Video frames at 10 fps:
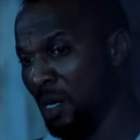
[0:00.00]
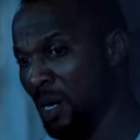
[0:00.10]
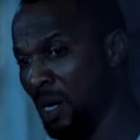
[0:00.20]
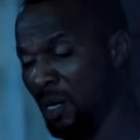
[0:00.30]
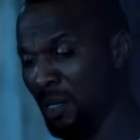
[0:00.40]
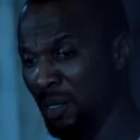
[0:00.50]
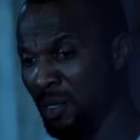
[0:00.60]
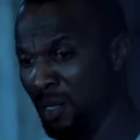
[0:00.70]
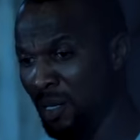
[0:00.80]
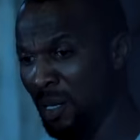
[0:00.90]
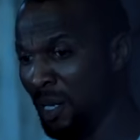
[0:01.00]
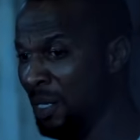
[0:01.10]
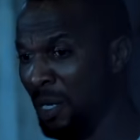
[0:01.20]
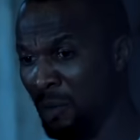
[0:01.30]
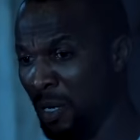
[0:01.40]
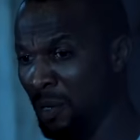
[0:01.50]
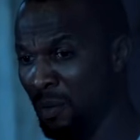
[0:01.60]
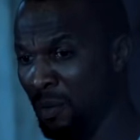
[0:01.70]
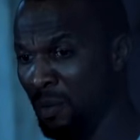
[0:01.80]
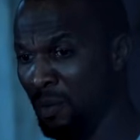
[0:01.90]
Ah, Adama,
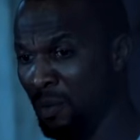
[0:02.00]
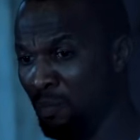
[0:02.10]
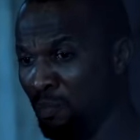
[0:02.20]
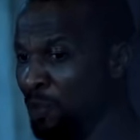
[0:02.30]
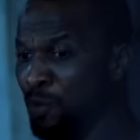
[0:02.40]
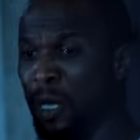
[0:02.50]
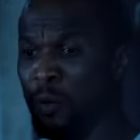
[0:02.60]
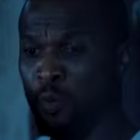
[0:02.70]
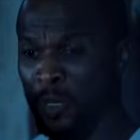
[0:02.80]
people are